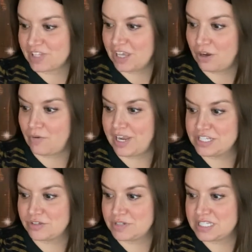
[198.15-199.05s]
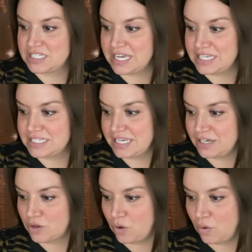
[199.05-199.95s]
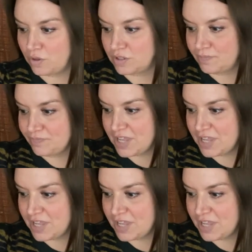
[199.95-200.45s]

All right, so it's nice and cold.